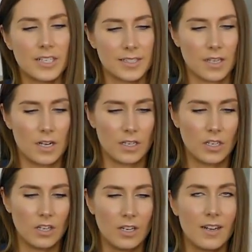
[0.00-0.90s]
That's kind of
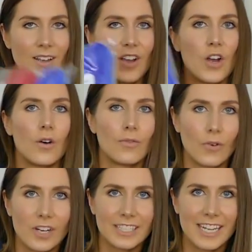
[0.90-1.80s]
cute.
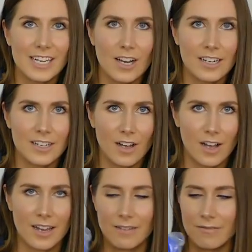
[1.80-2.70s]
$14.99.